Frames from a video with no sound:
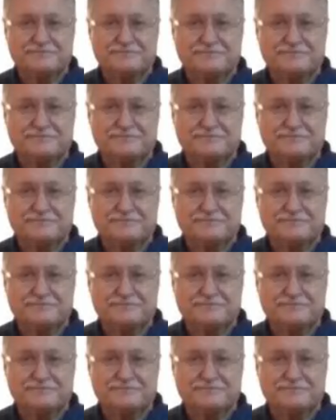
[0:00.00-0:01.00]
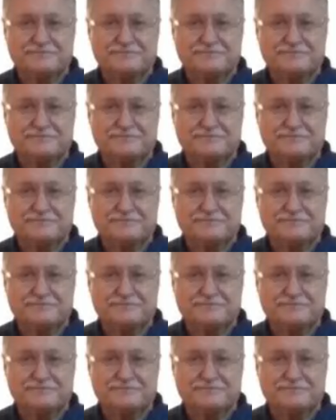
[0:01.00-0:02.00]

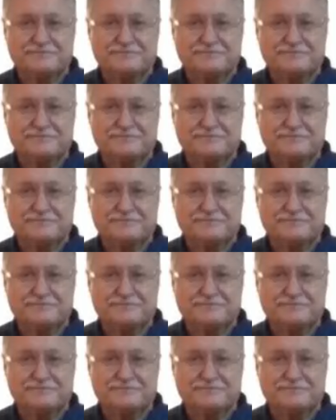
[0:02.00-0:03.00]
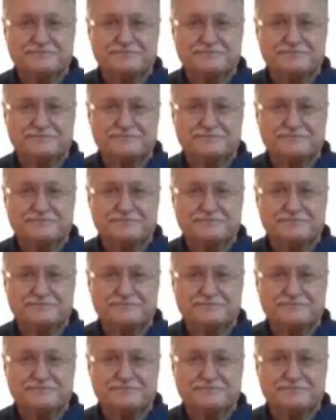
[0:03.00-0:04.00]

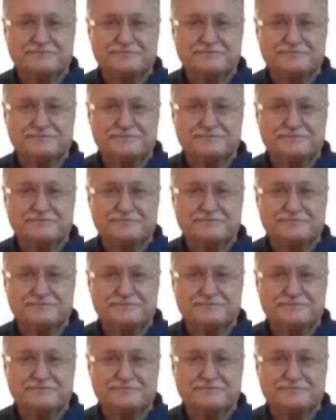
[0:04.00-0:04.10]
This is a still picture; no speech is visible.